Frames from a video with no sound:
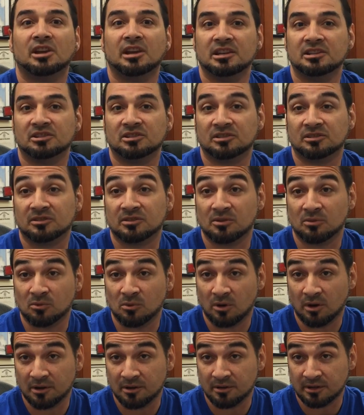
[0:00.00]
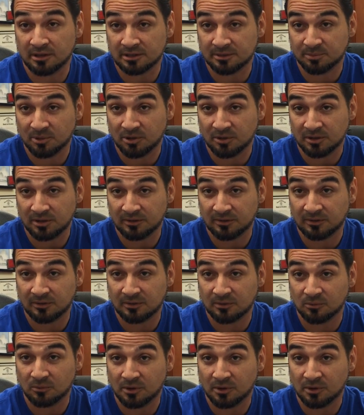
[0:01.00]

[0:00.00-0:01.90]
changes the water experience